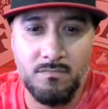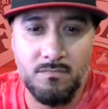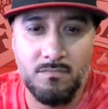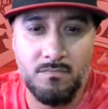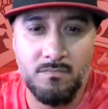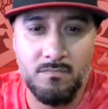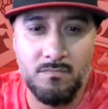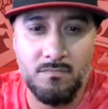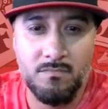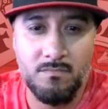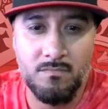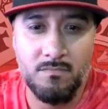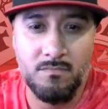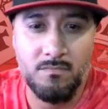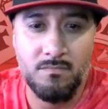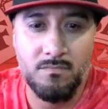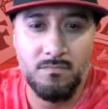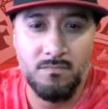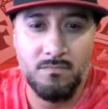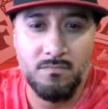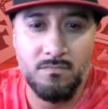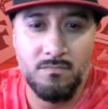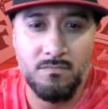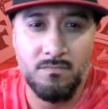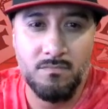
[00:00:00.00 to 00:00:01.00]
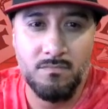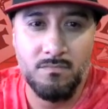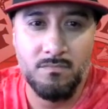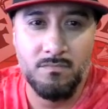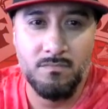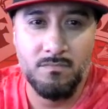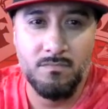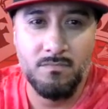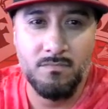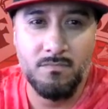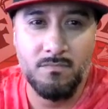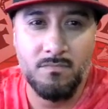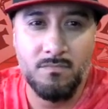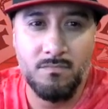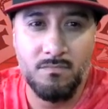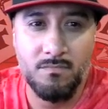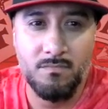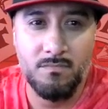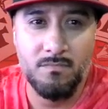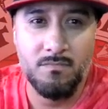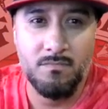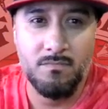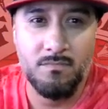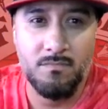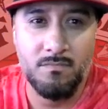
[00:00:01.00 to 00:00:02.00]

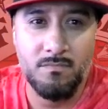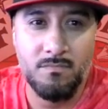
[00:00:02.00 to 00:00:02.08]
The person shown says nothing.